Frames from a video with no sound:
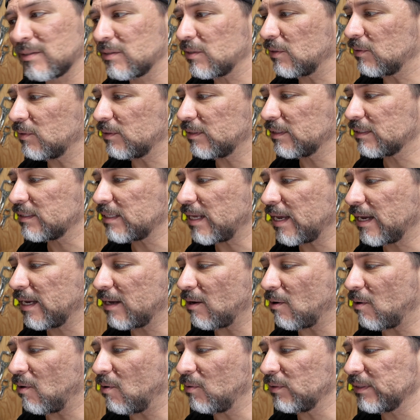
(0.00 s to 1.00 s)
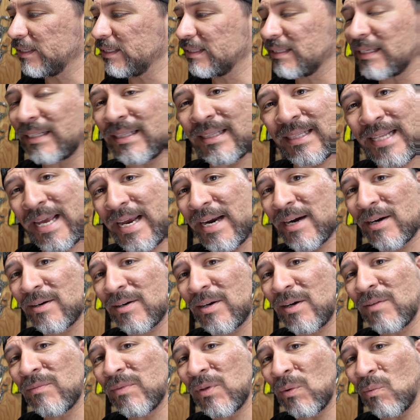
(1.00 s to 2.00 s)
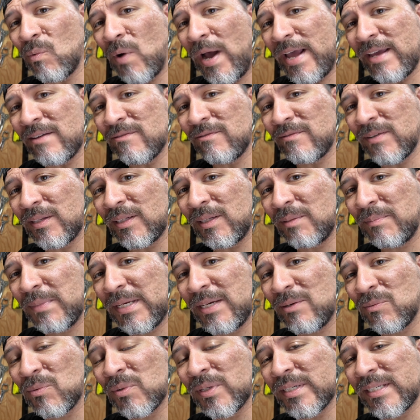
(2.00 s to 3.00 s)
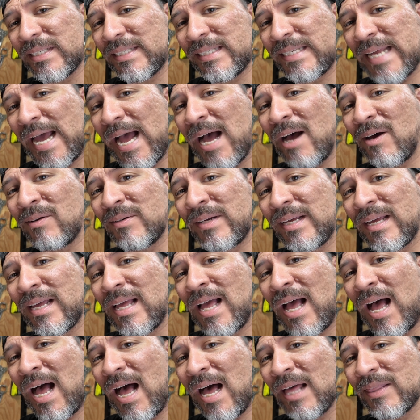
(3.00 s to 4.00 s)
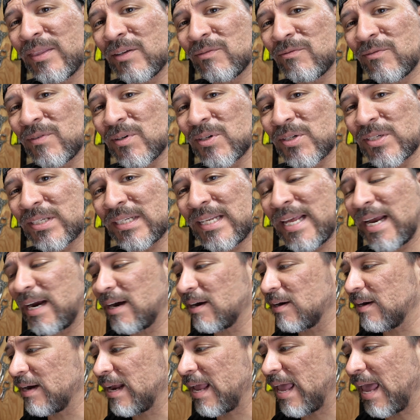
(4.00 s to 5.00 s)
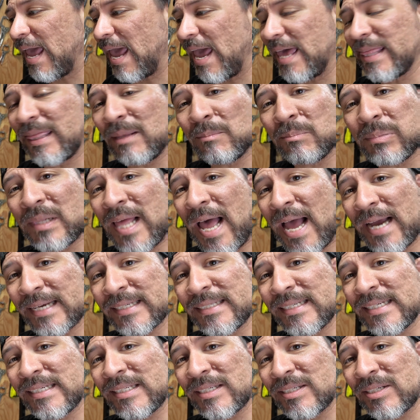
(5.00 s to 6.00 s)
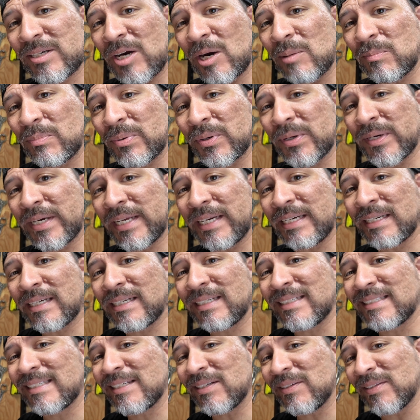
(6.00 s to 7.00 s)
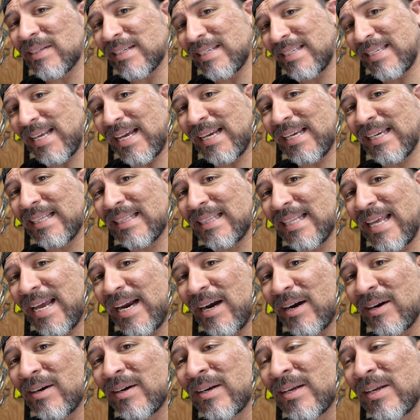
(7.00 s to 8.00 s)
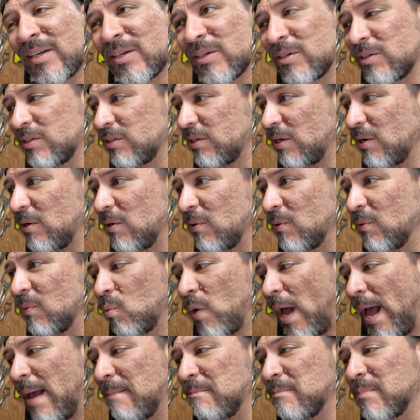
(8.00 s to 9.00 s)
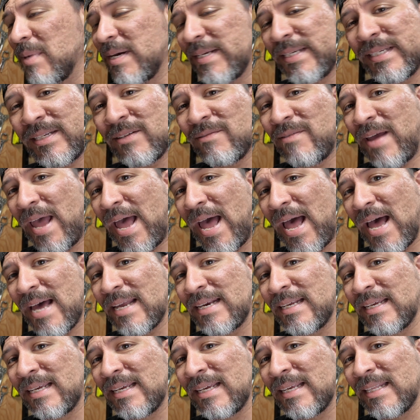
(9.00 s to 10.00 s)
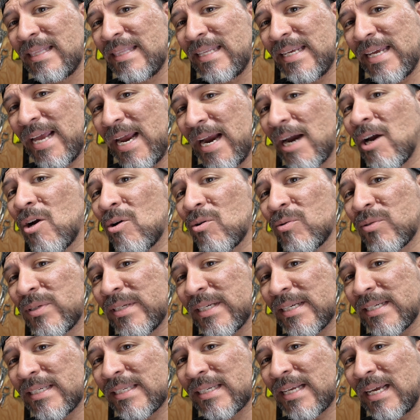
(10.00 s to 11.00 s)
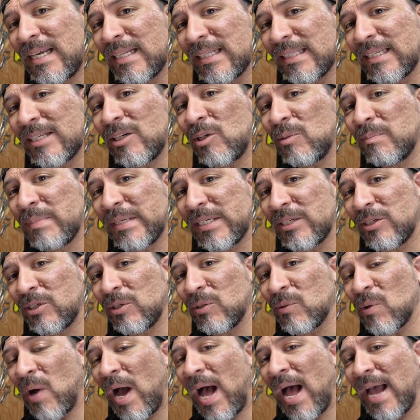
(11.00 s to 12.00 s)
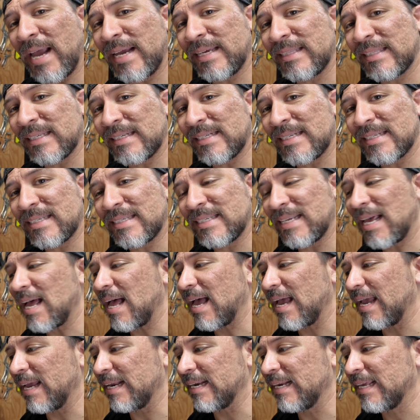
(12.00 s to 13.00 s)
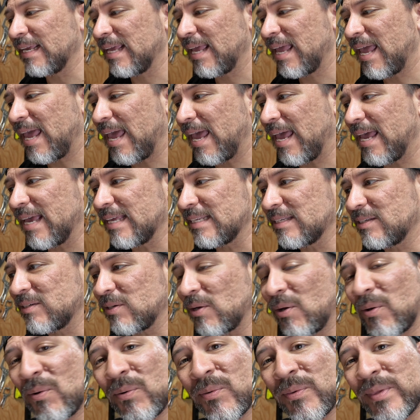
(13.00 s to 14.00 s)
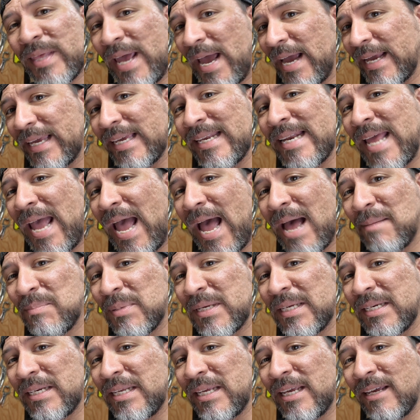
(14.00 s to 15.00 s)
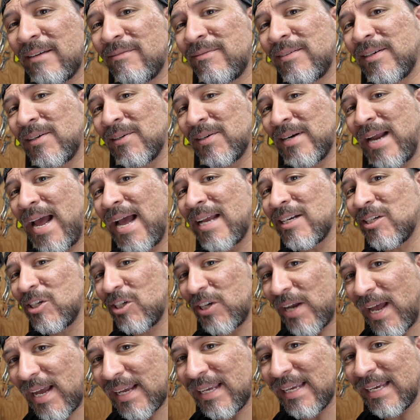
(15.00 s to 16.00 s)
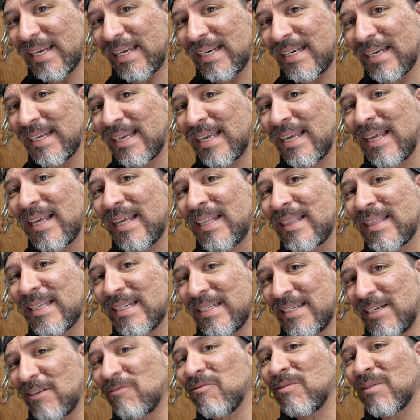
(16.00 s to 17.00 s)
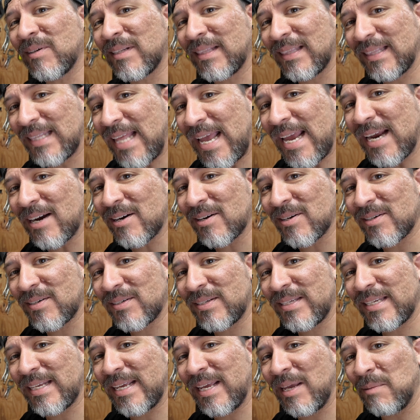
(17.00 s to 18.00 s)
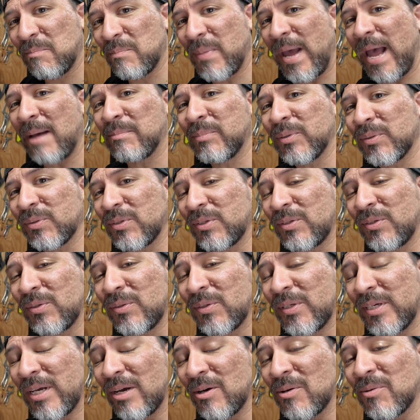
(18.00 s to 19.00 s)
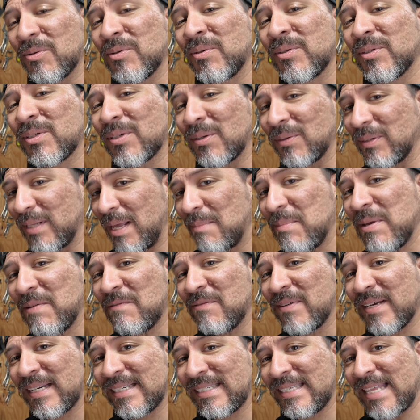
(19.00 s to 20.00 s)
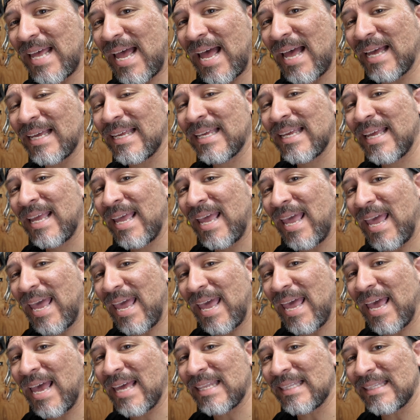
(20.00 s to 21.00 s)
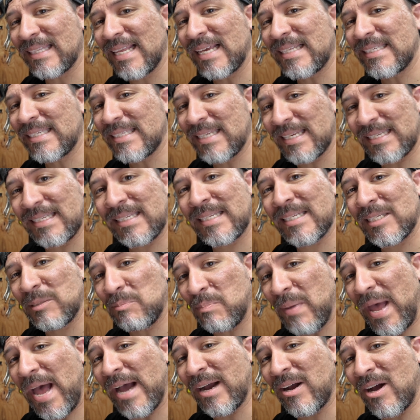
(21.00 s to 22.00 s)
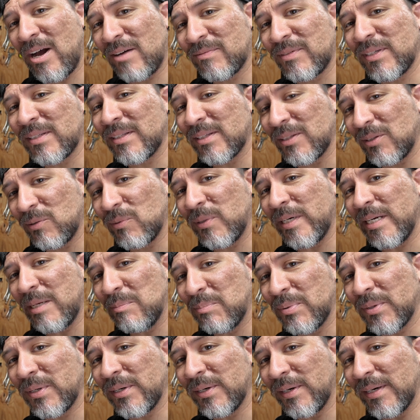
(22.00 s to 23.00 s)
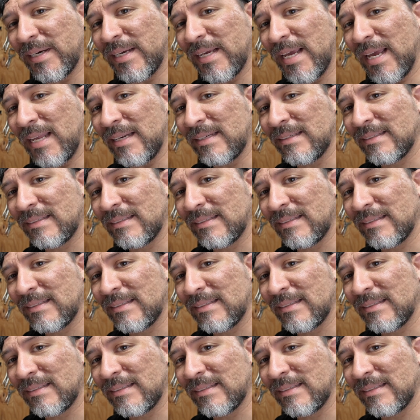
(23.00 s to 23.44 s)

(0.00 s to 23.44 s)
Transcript: So it looks like only the layer of the white filament was down on the first layer, and the black didn't start printing until the second layer. So I must have had the aero disc a little bit too high in the design. And so that can happen if you're not checking the different layers in Bambu Studio. So let me fix that and let's send this back off to the 3D printer again.